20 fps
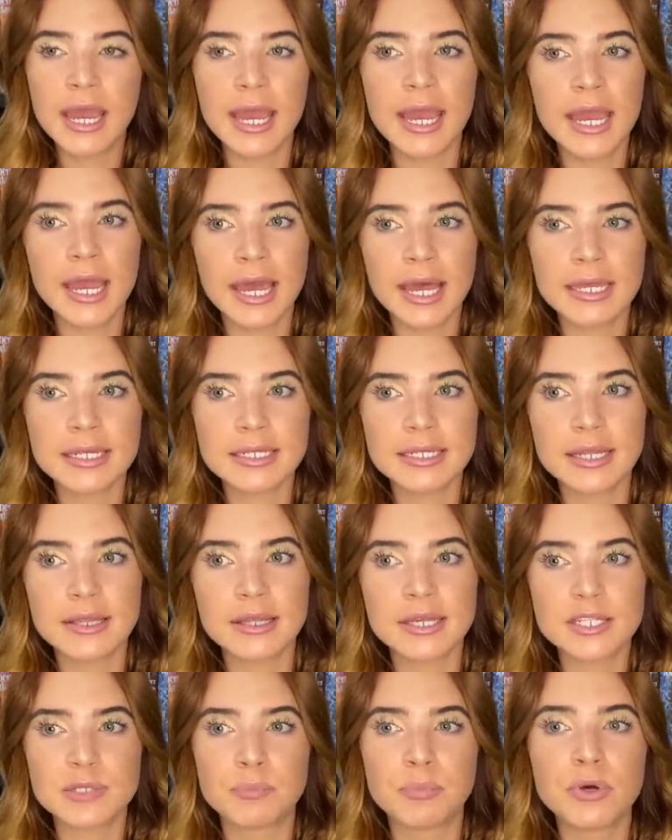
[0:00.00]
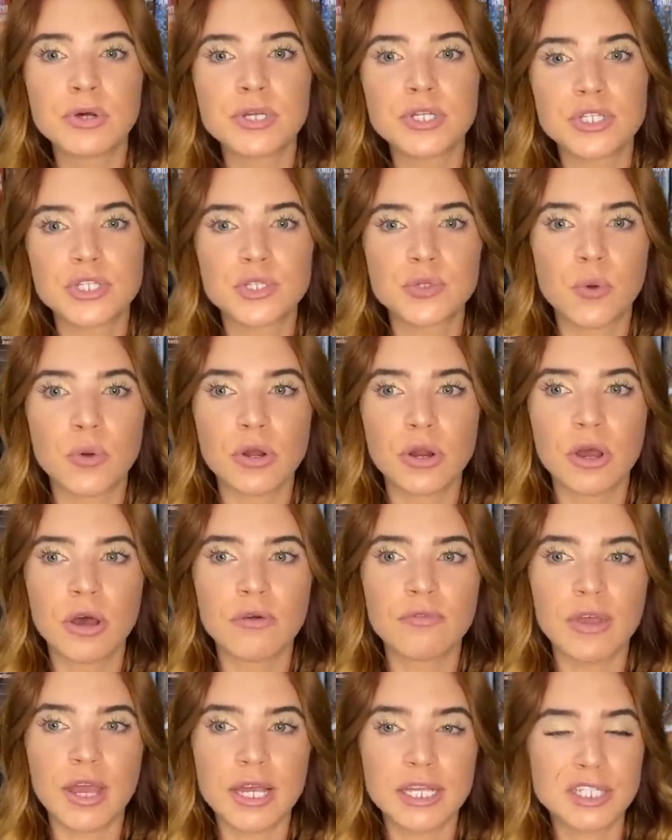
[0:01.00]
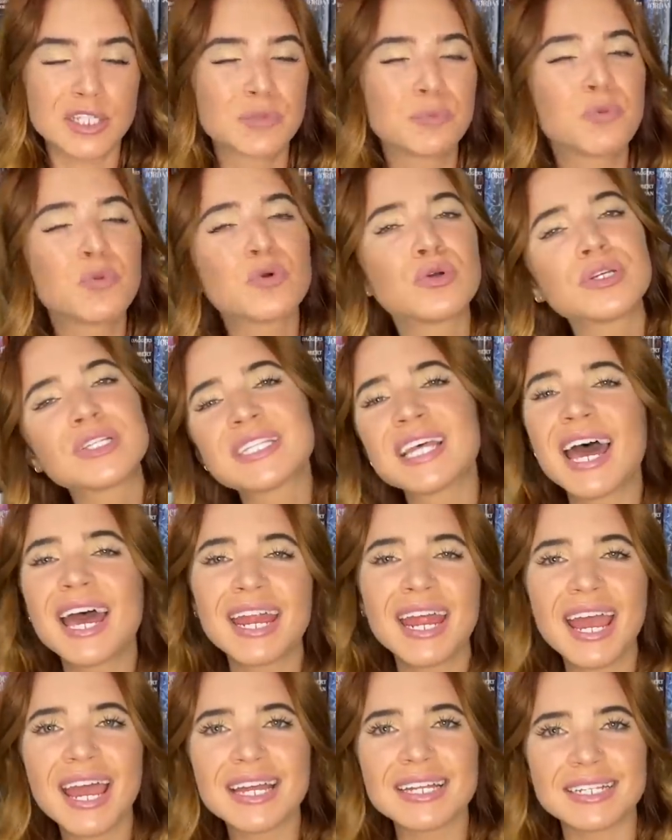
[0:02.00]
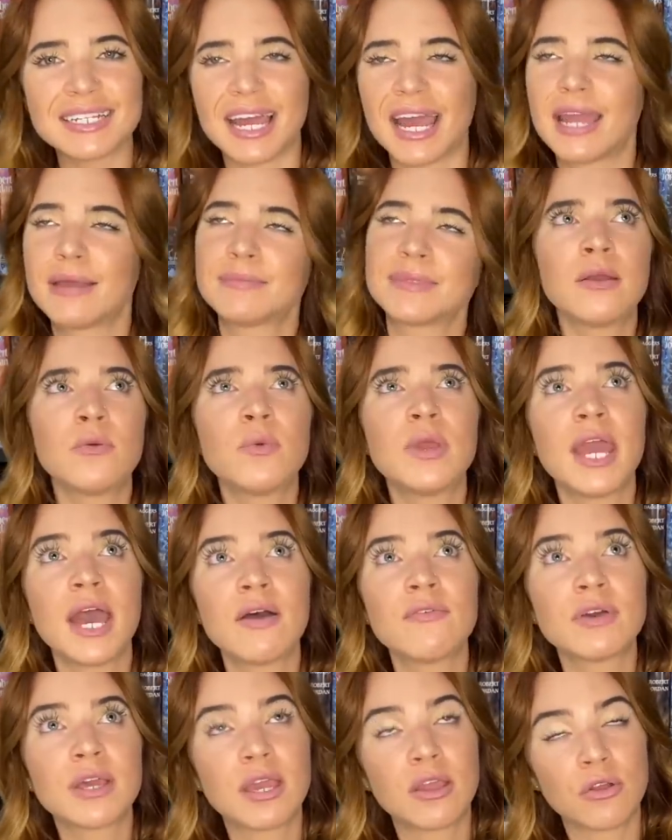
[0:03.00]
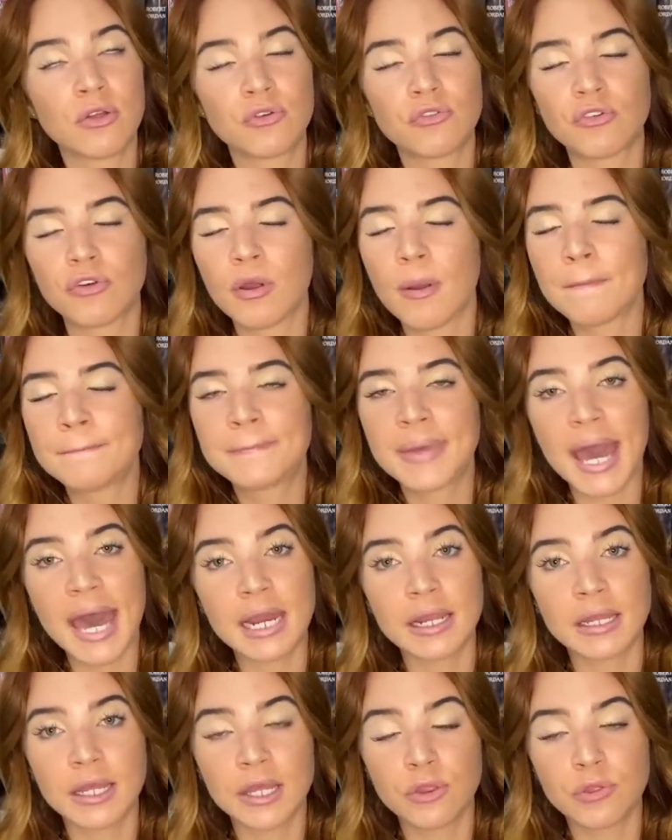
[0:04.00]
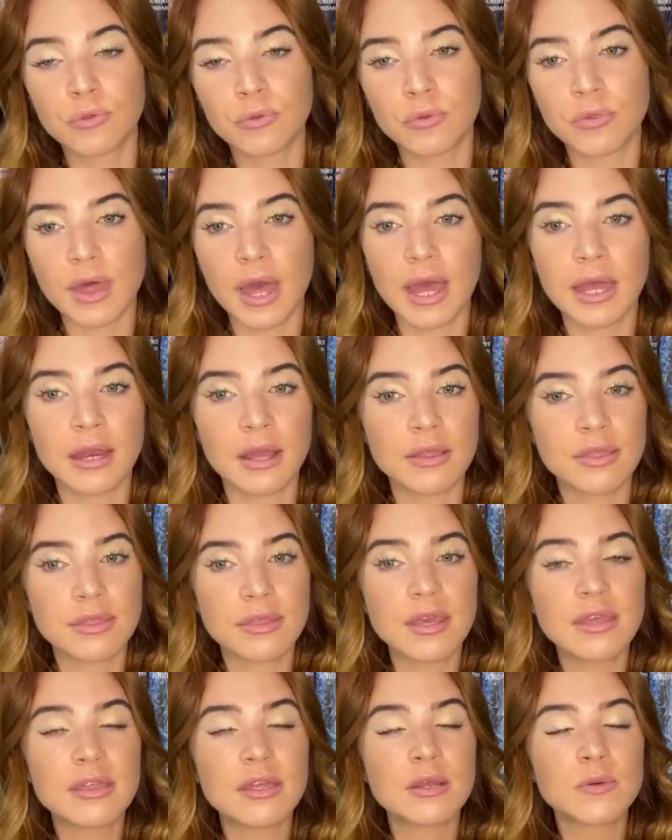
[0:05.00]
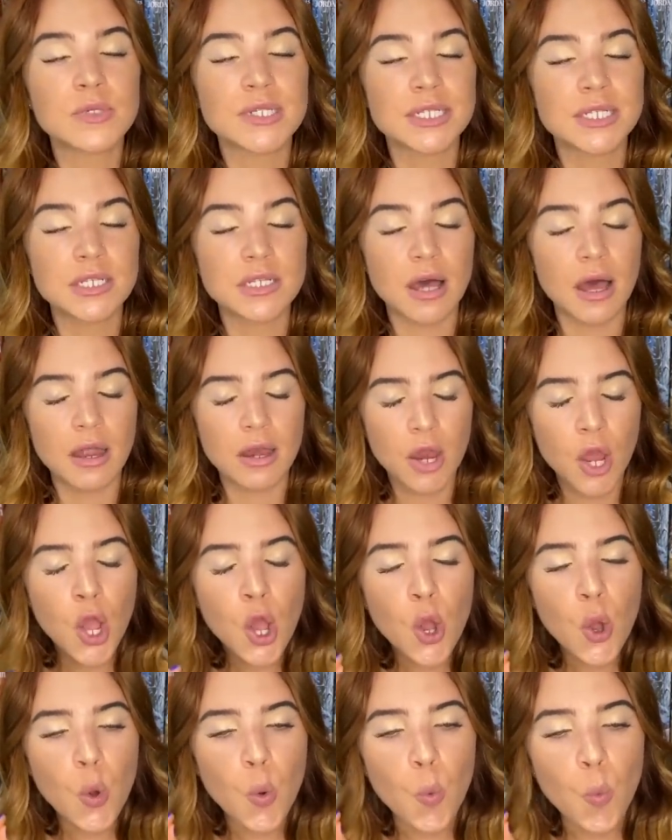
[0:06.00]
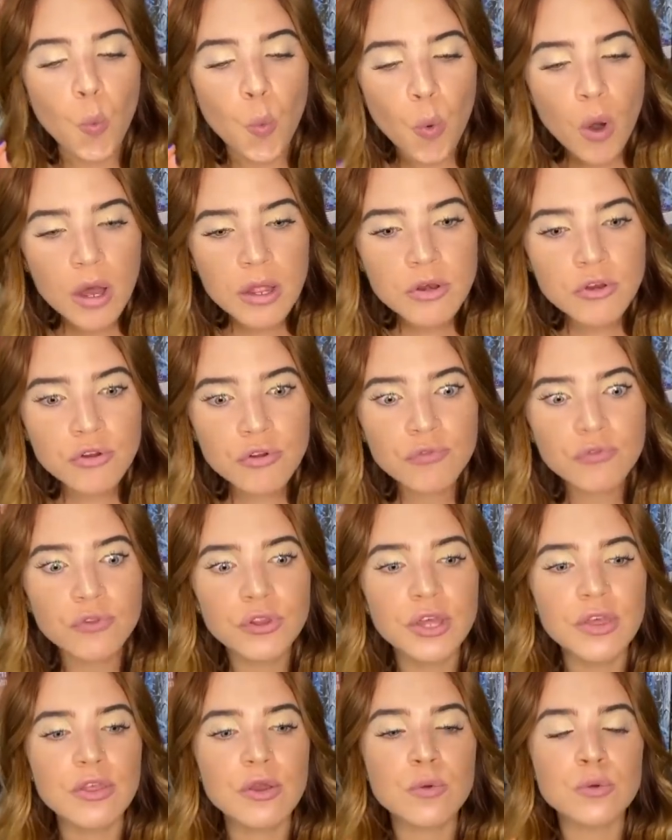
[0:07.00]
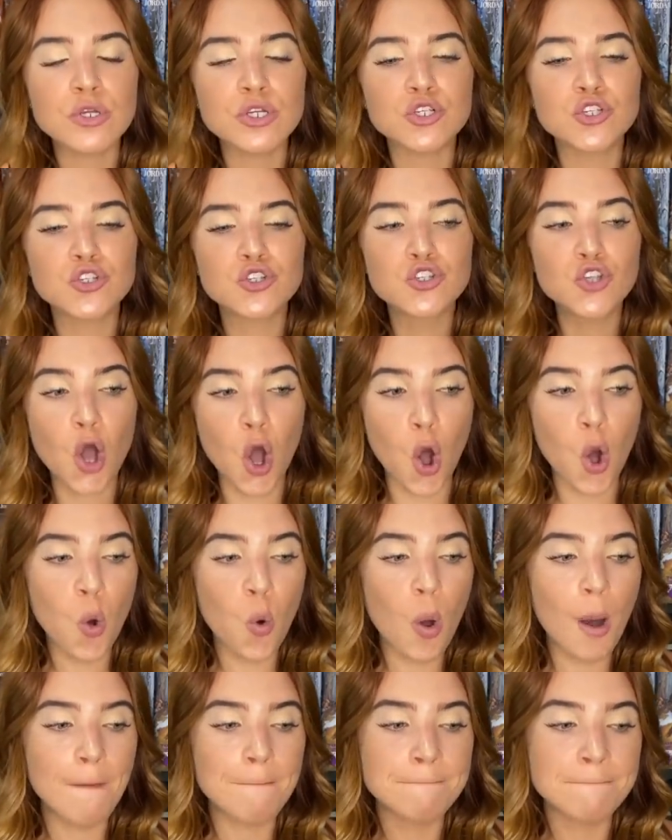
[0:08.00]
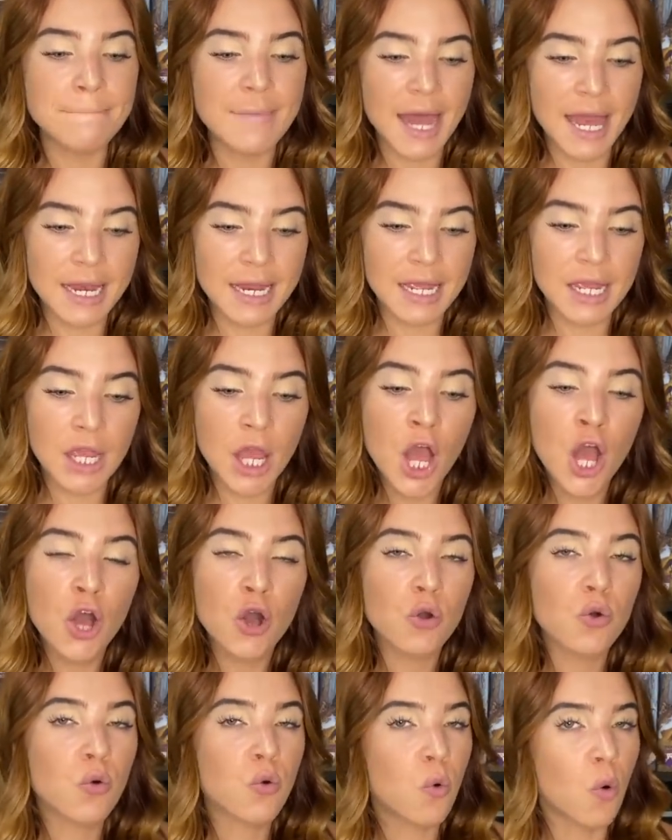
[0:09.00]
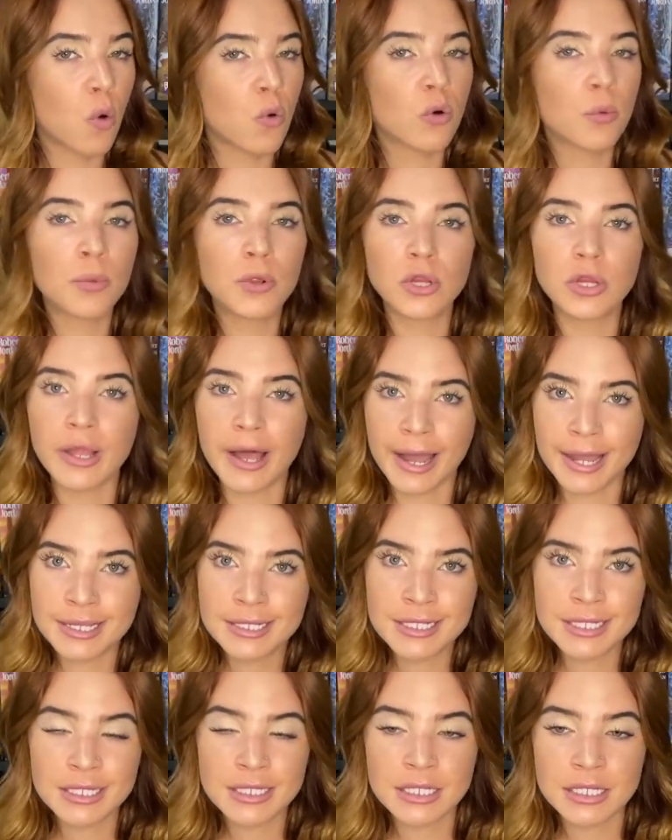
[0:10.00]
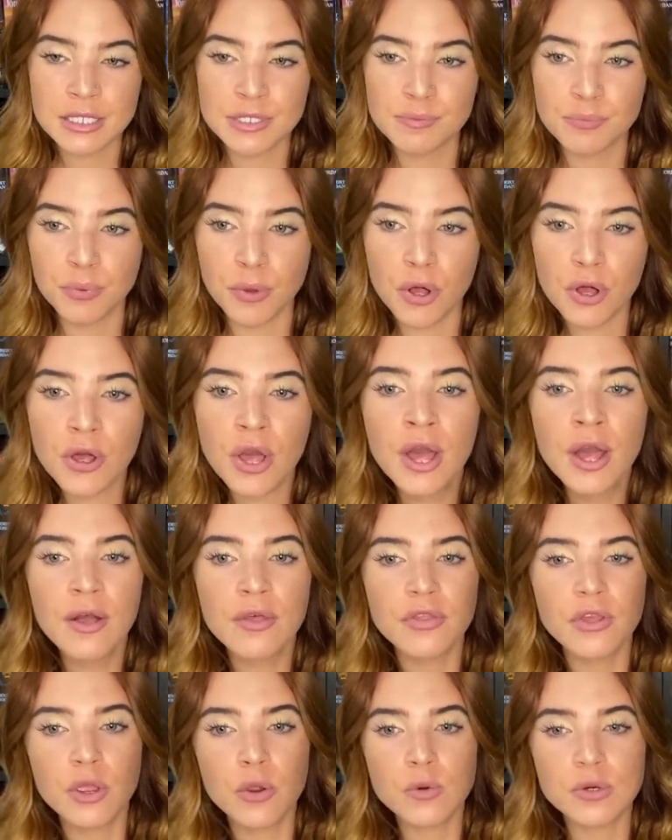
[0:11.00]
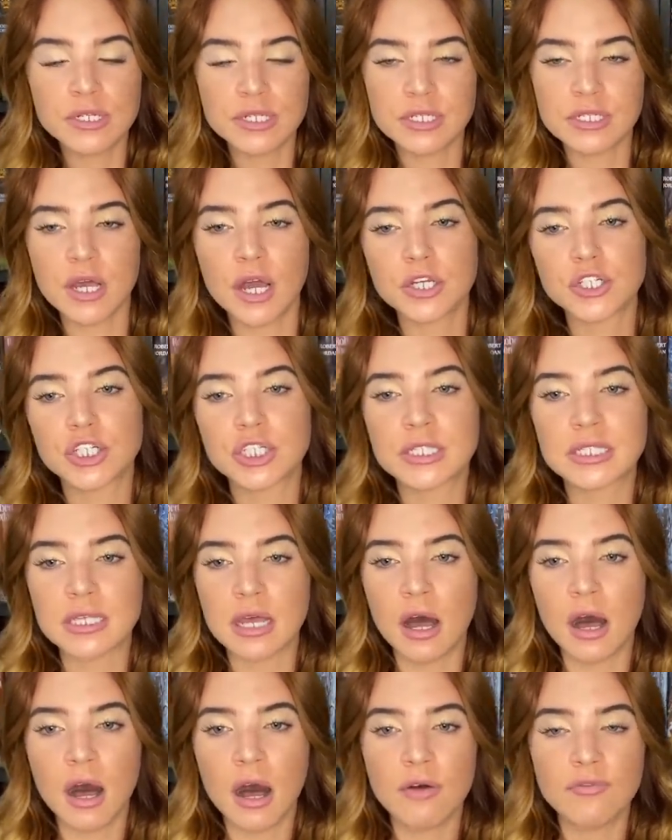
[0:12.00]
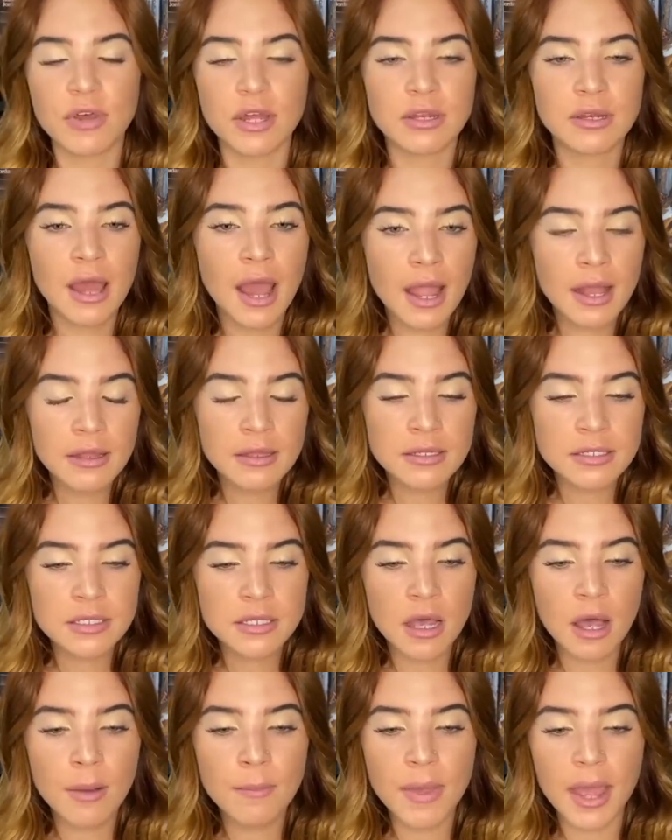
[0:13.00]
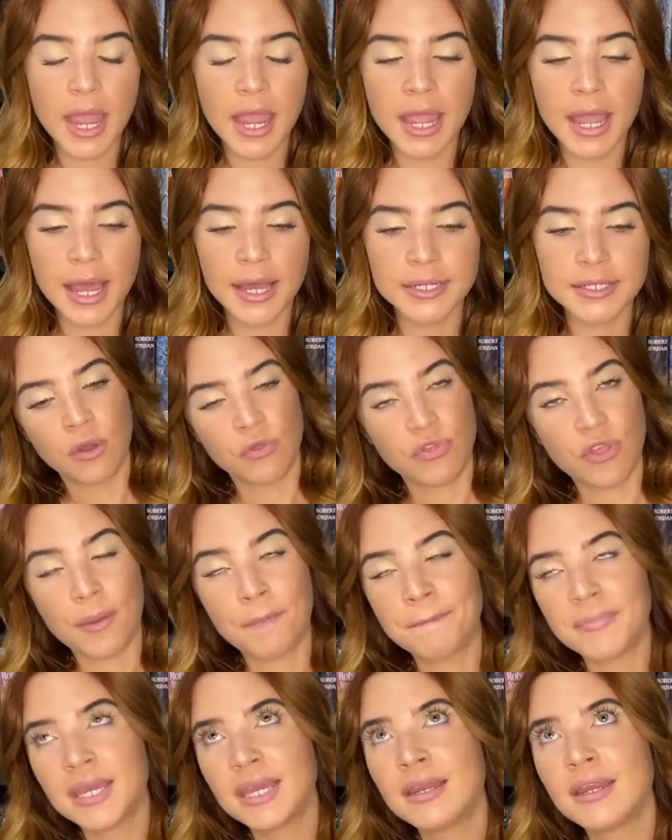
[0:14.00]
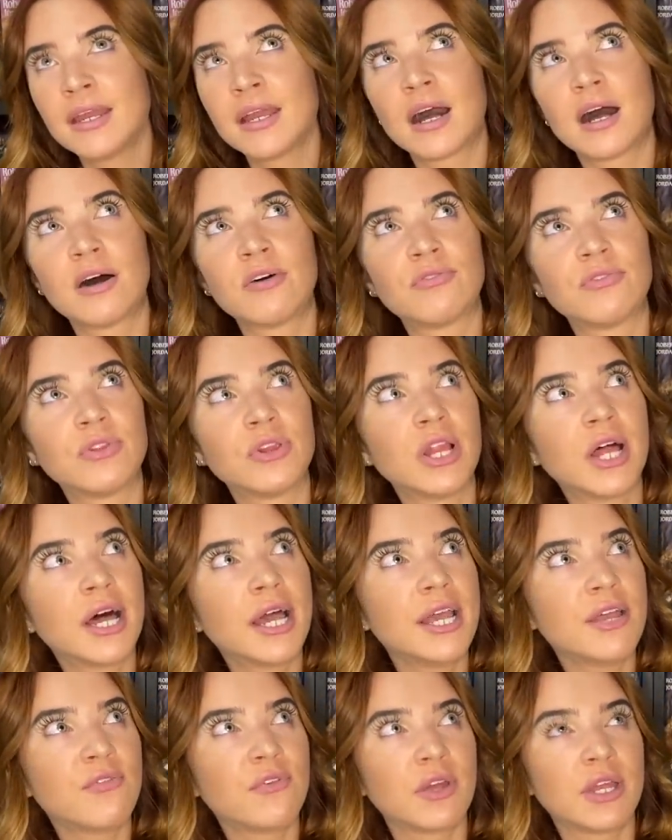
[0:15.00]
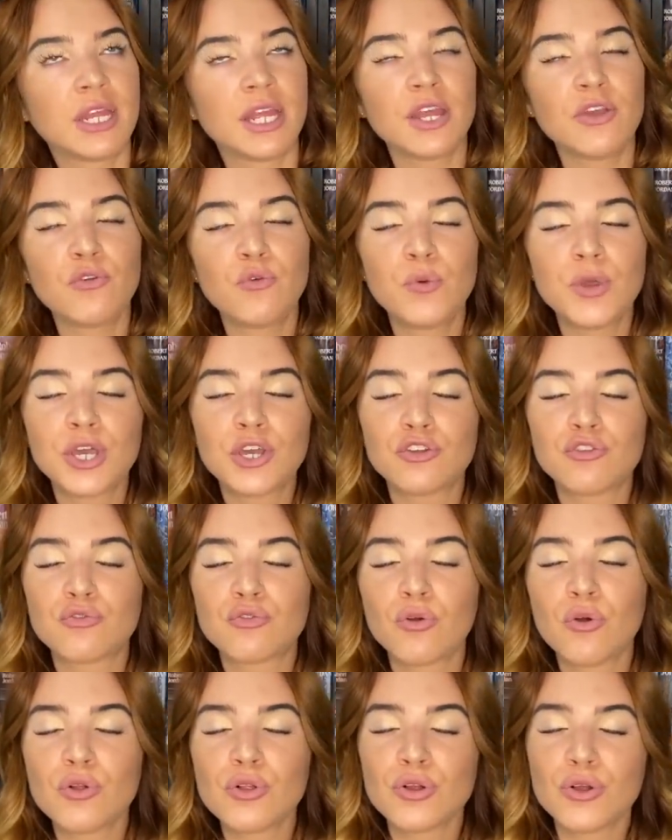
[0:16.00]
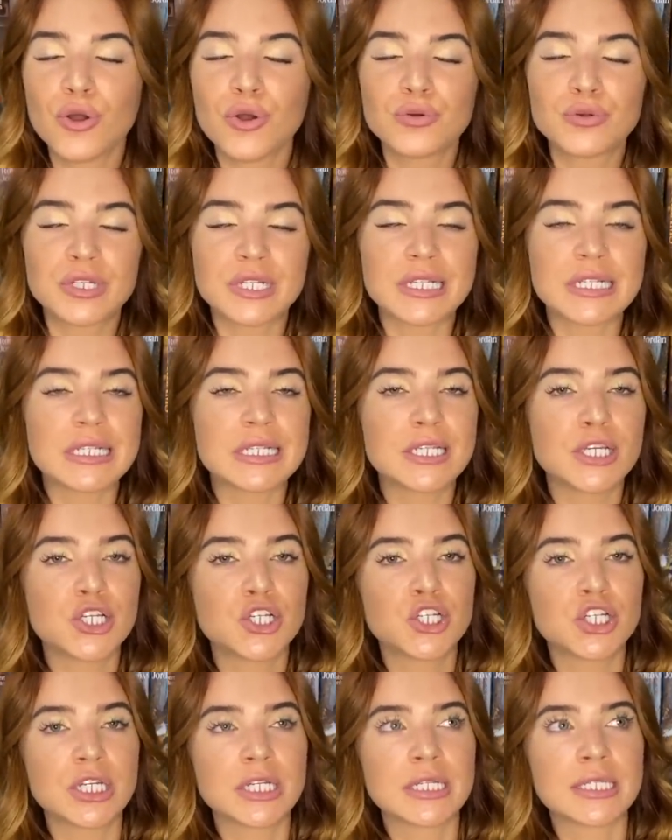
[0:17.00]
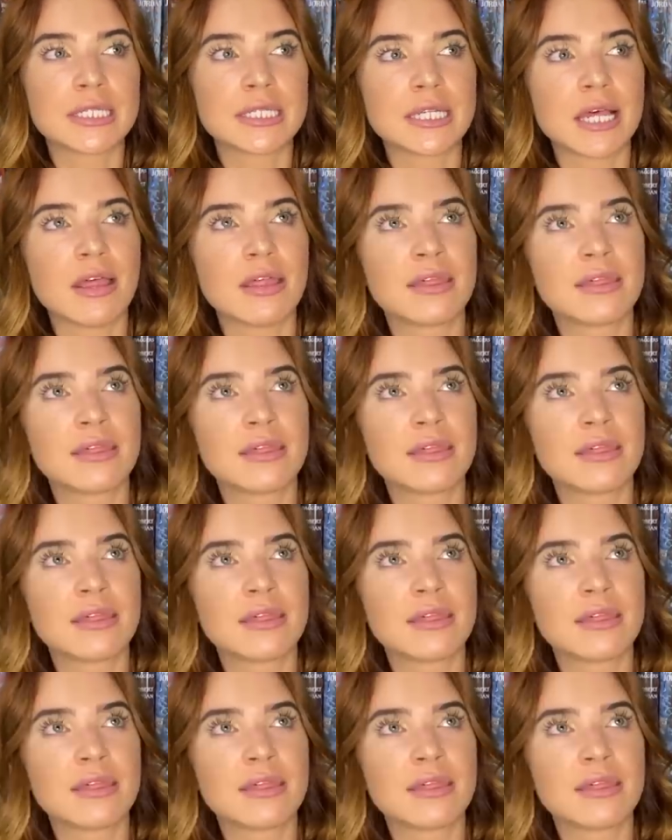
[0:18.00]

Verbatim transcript: And this book sort of explores that at times. We have a character battling through that. And I think that it was done wonderfully. There were so many quotable lines in this book. There were discussions of nihilism and the meaning of life and if we control our own decisions.